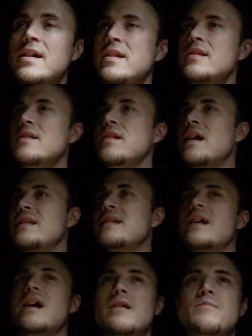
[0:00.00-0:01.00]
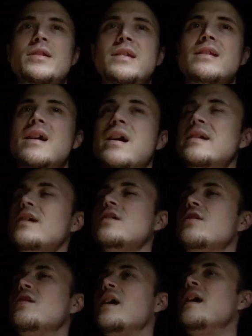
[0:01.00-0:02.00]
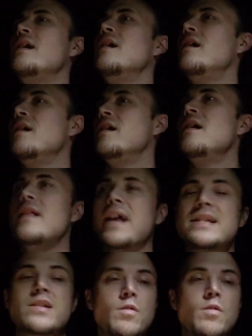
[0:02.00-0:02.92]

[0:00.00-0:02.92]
Not stock, but stockish, and that's